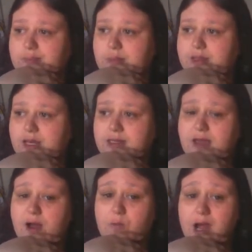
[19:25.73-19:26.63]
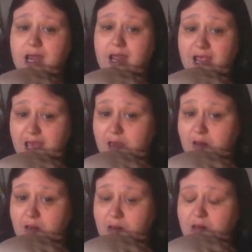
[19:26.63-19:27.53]
Things that I want to get
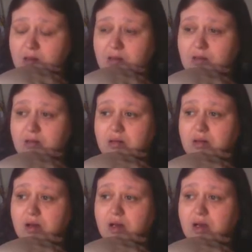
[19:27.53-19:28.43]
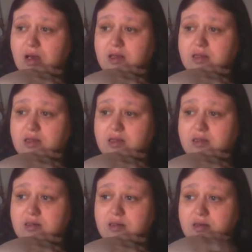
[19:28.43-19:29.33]
her
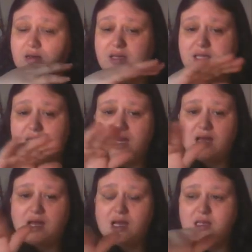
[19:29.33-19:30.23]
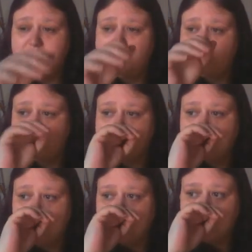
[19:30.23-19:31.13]
is like
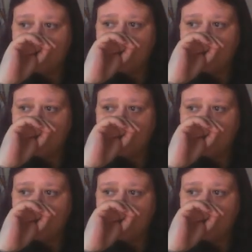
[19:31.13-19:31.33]
you know,